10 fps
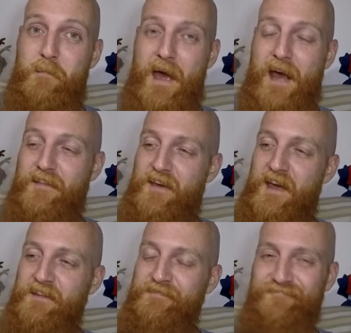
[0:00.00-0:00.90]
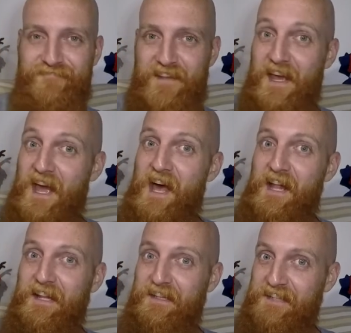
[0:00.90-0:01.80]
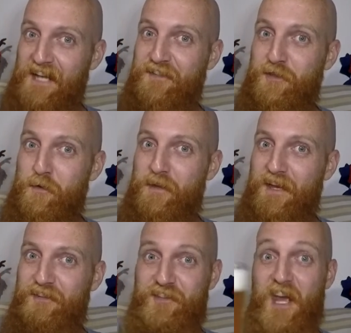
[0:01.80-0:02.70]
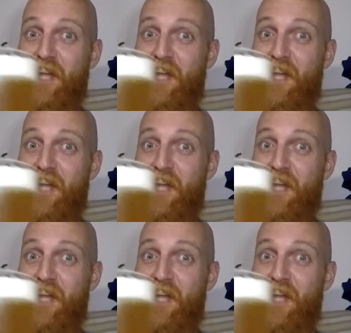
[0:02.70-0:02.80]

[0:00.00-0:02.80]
back then. Let's do this.